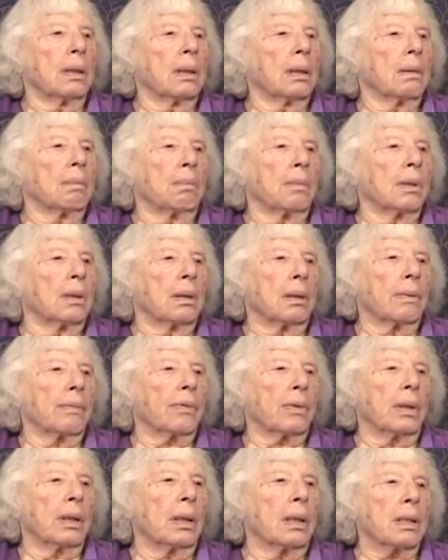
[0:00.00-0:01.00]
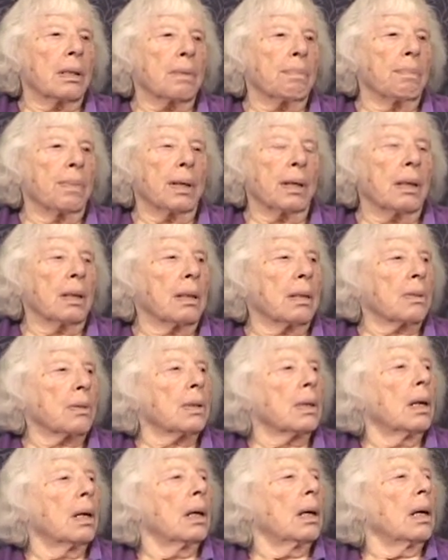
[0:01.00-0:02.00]
heard more, of course, because
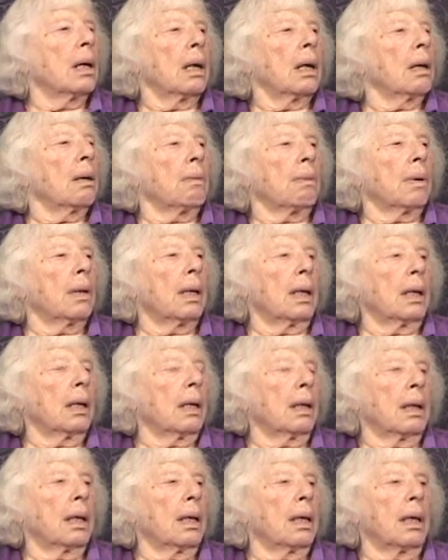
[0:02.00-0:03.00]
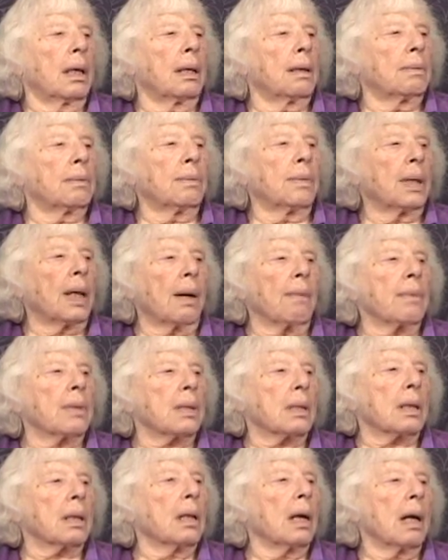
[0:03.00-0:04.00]
we, uh, when I
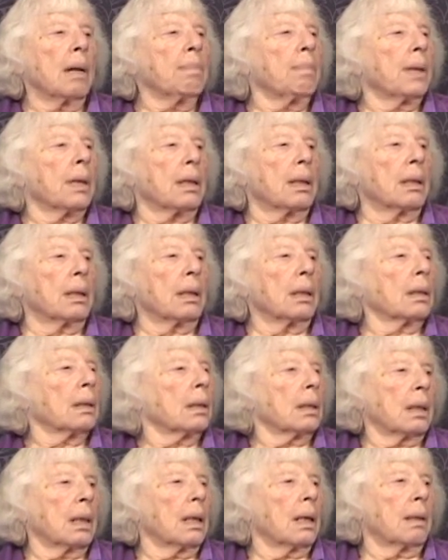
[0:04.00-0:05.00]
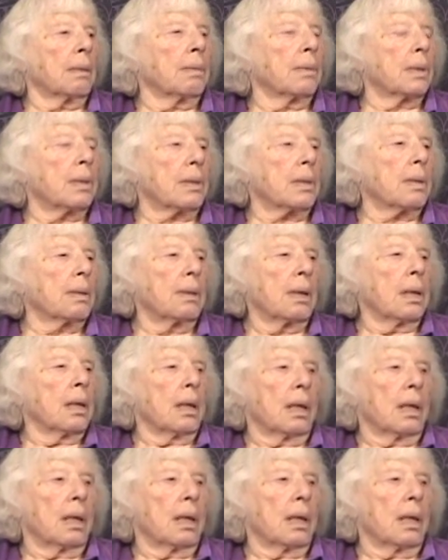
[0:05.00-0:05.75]
was a copy girl, I was,